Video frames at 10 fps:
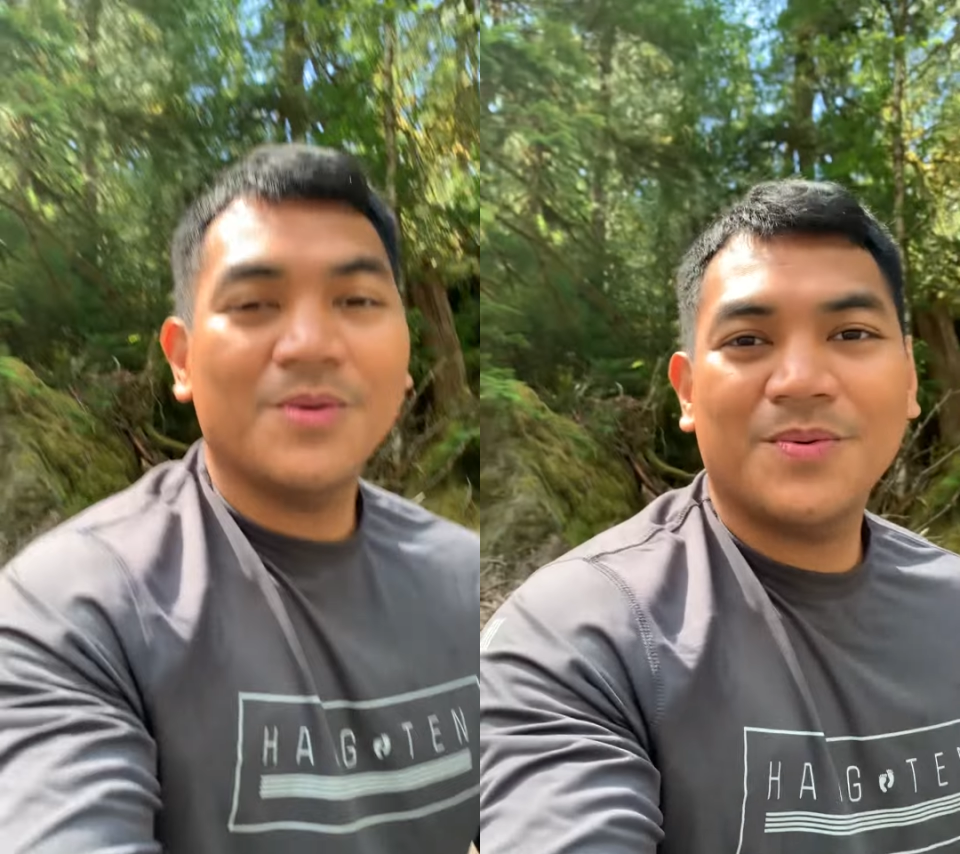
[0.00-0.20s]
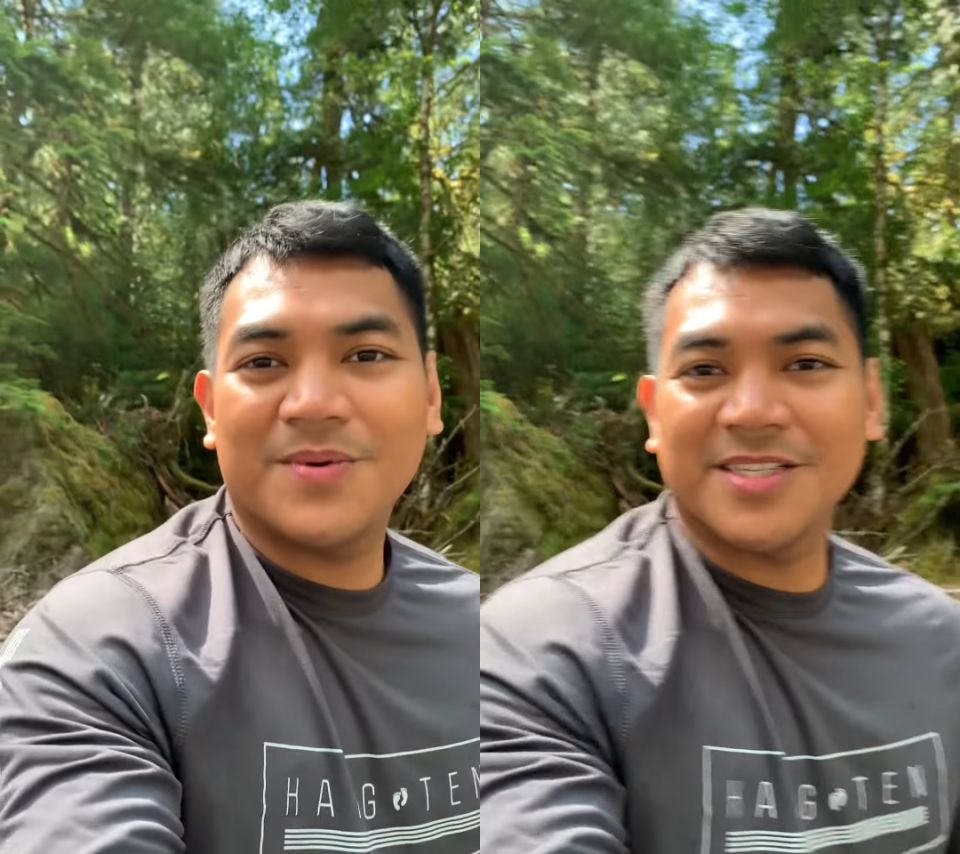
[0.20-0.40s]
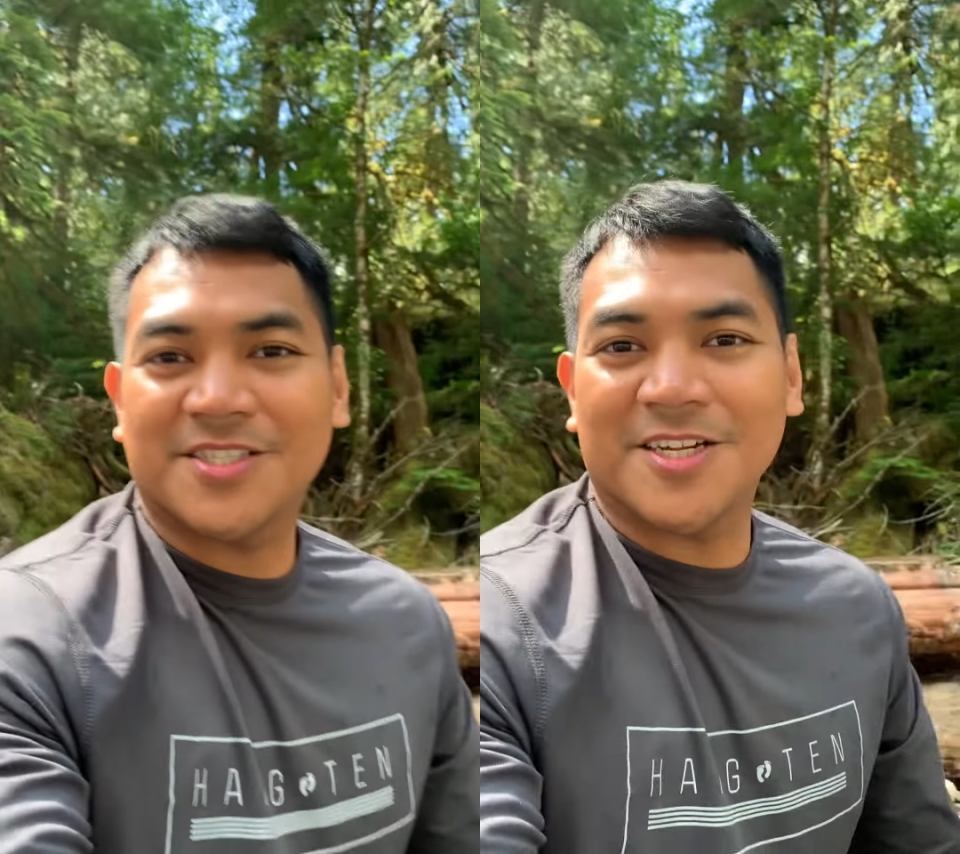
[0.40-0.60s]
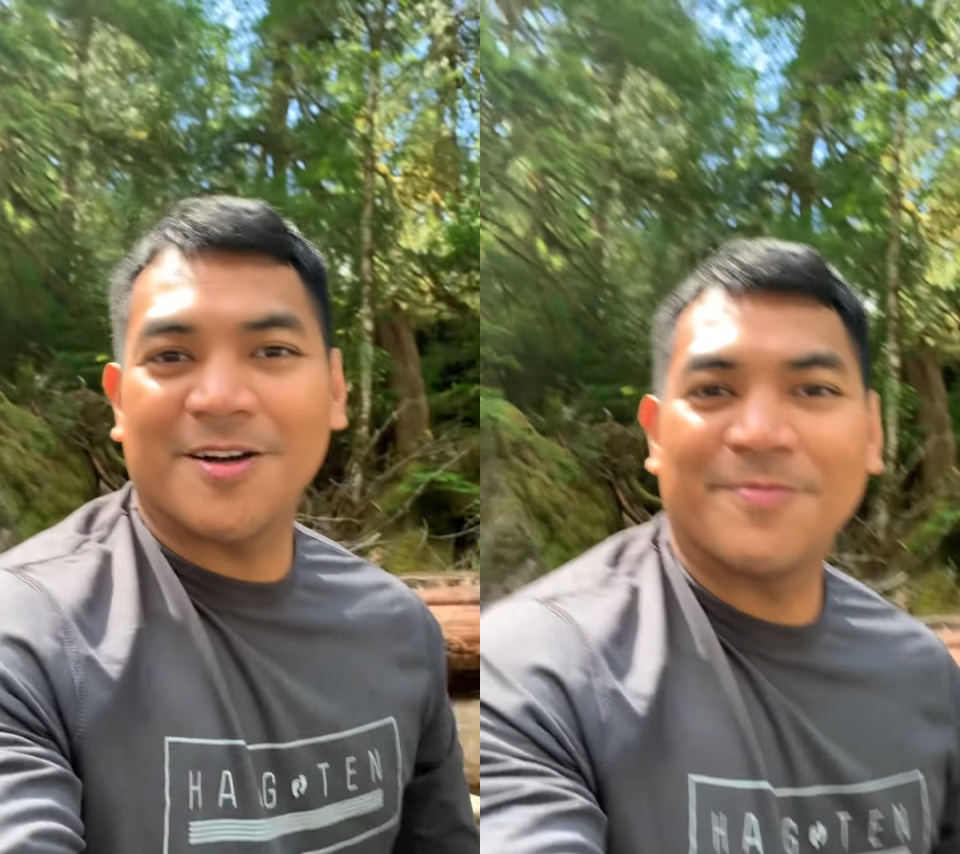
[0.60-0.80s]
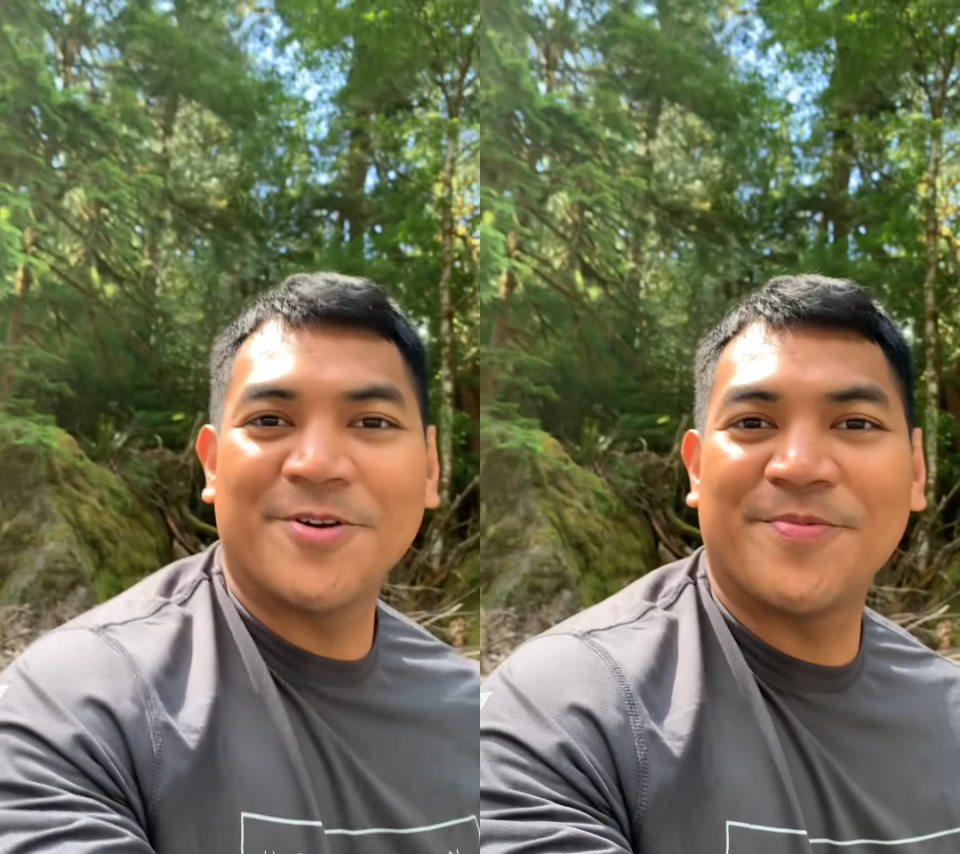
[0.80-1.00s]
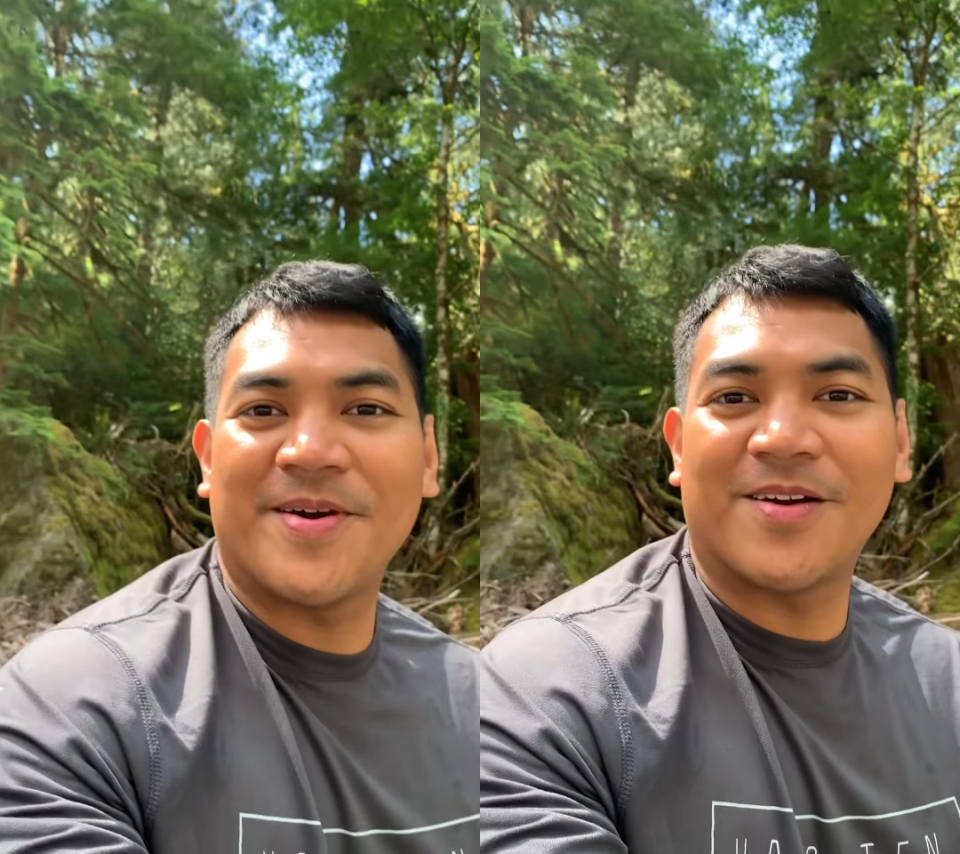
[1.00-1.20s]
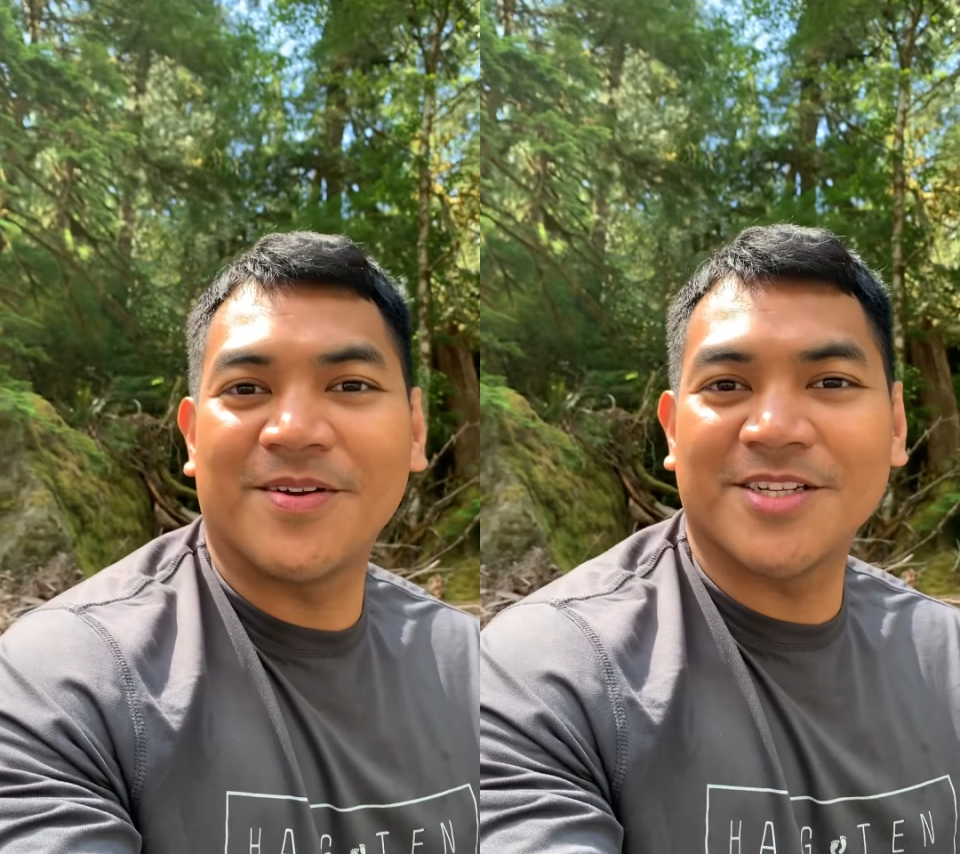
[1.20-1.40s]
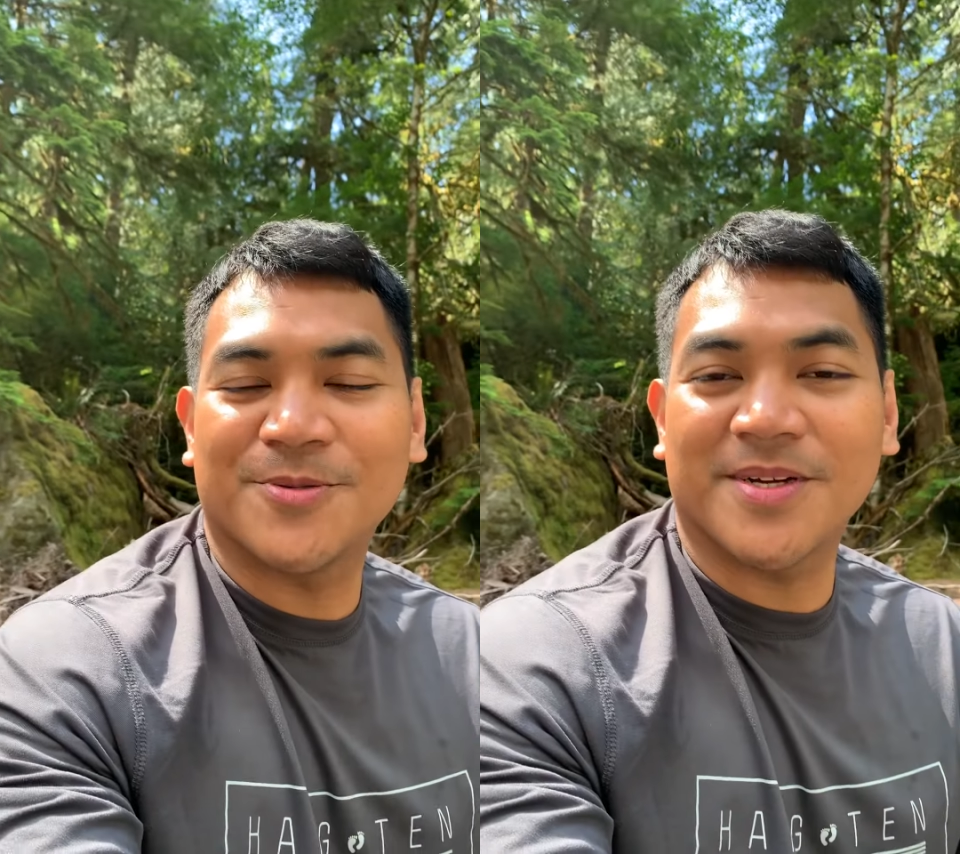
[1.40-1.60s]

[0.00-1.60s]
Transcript: What's up, blueberries?